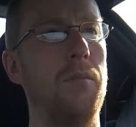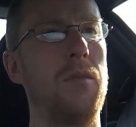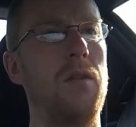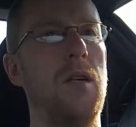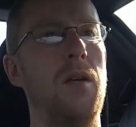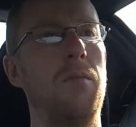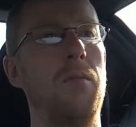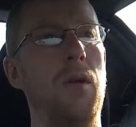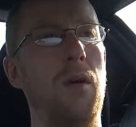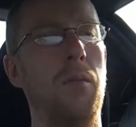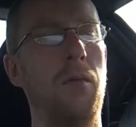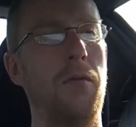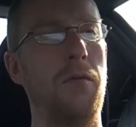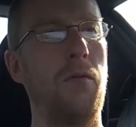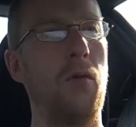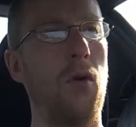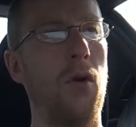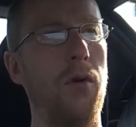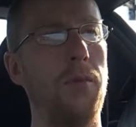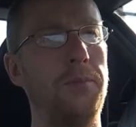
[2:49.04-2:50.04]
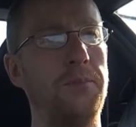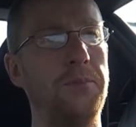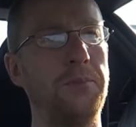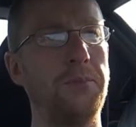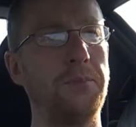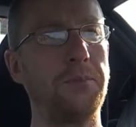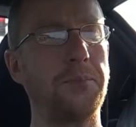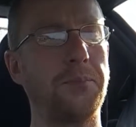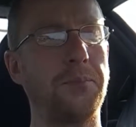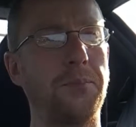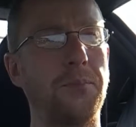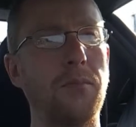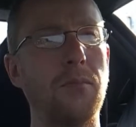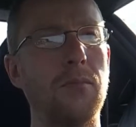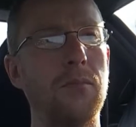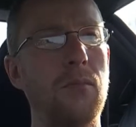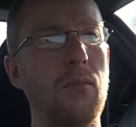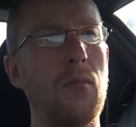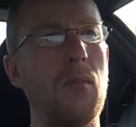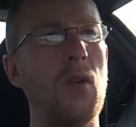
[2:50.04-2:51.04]
Tip number 4
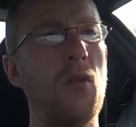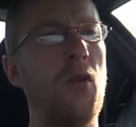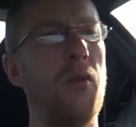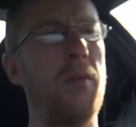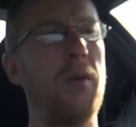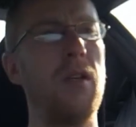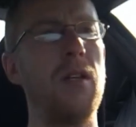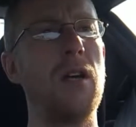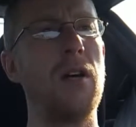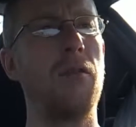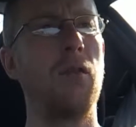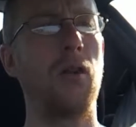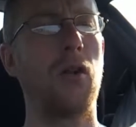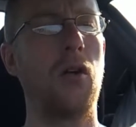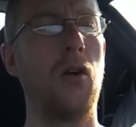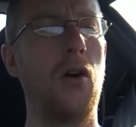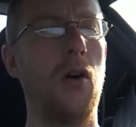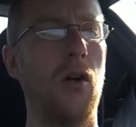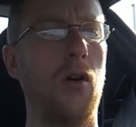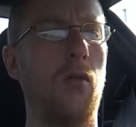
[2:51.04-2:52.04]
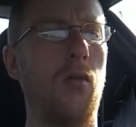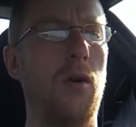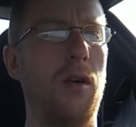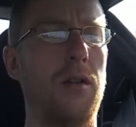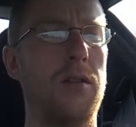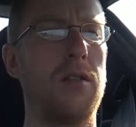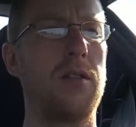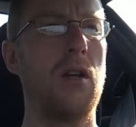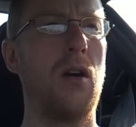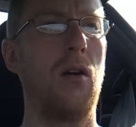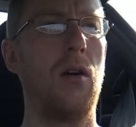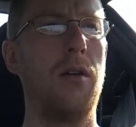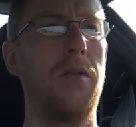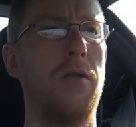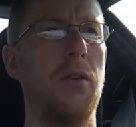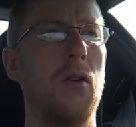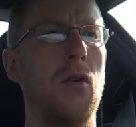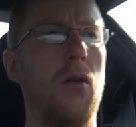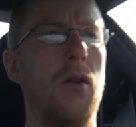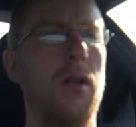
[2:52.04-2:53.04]
would be never cook with salt. If you
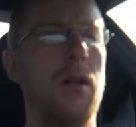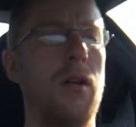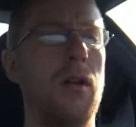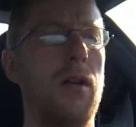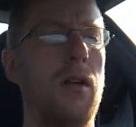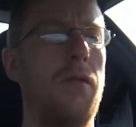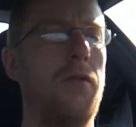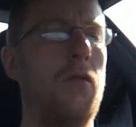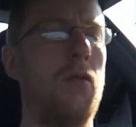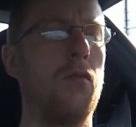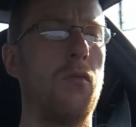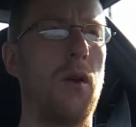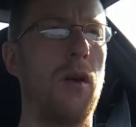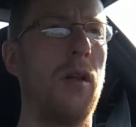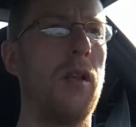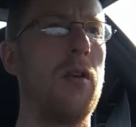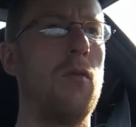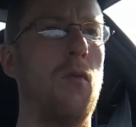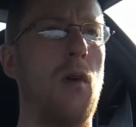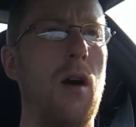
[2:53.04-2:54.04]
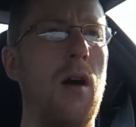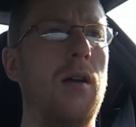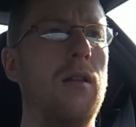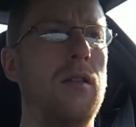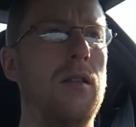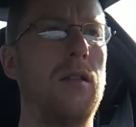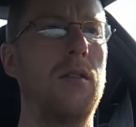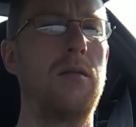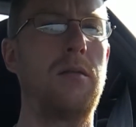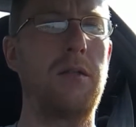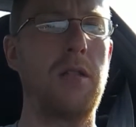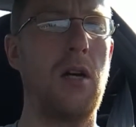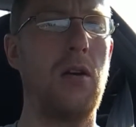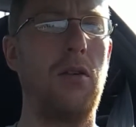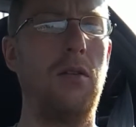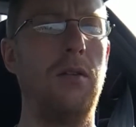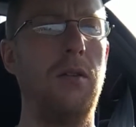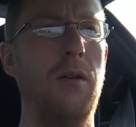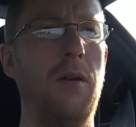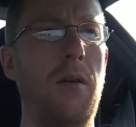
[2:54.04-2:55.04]
really want
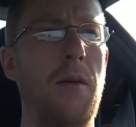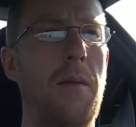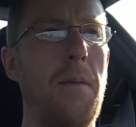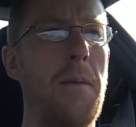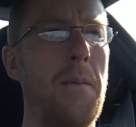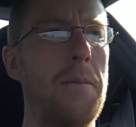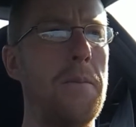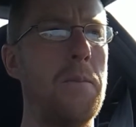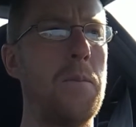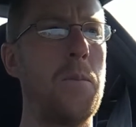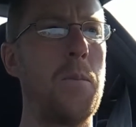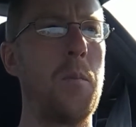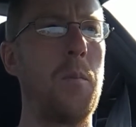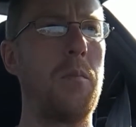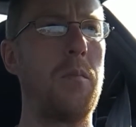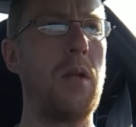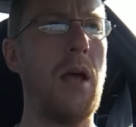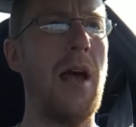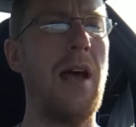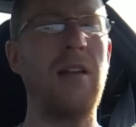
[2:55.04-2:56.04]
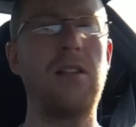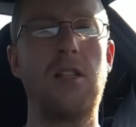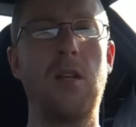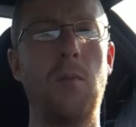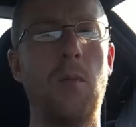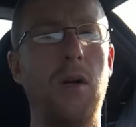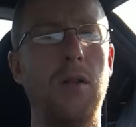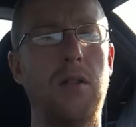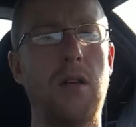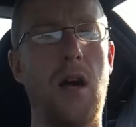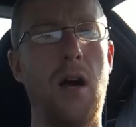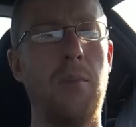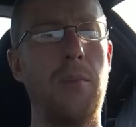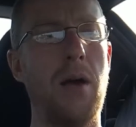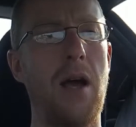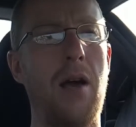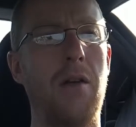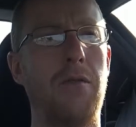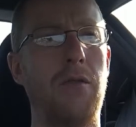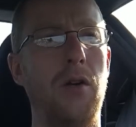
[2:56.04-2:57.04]
salt, add some on top
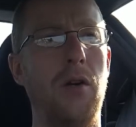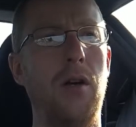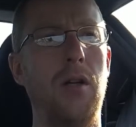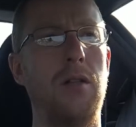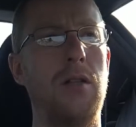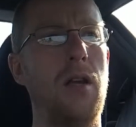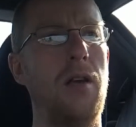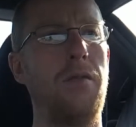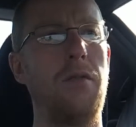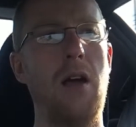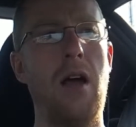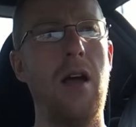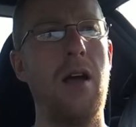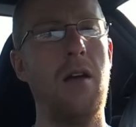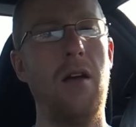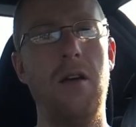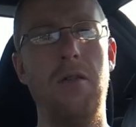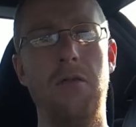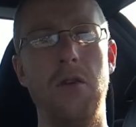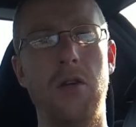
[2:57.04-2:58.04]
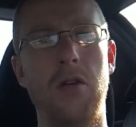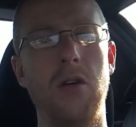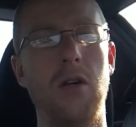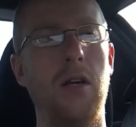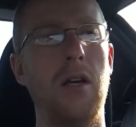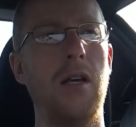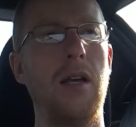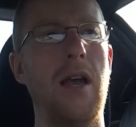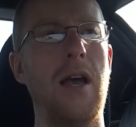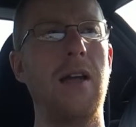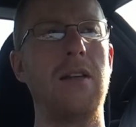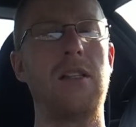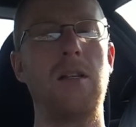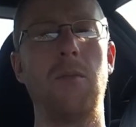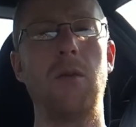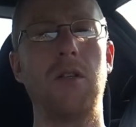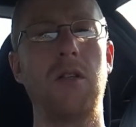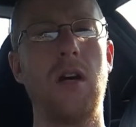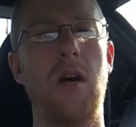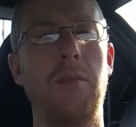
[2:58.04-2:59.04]
after it. If you're cooking, add some
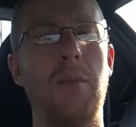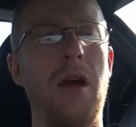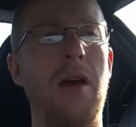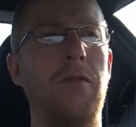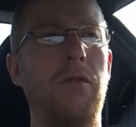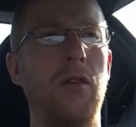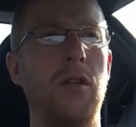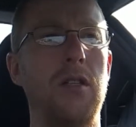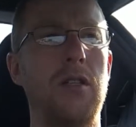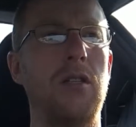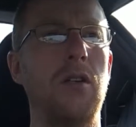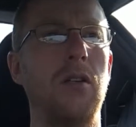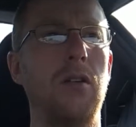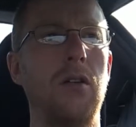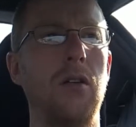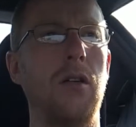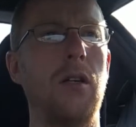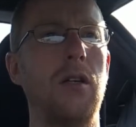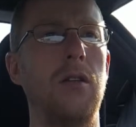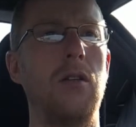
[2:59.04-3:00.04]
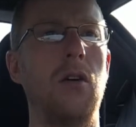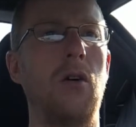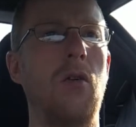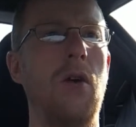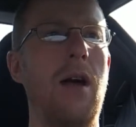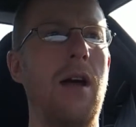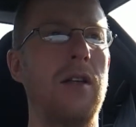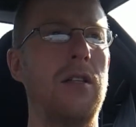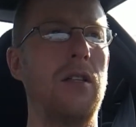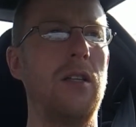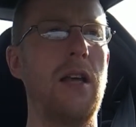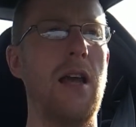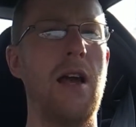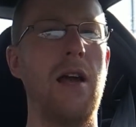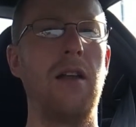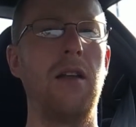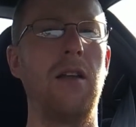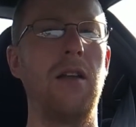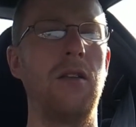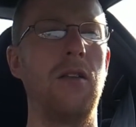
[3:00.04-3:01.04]
on top after it's done cooking. Don't actually add
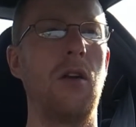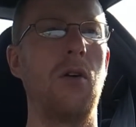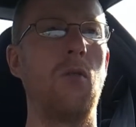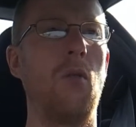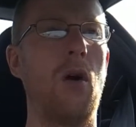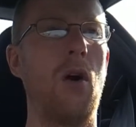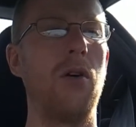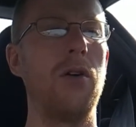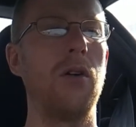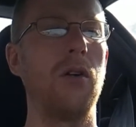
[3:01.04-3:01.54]
it in there while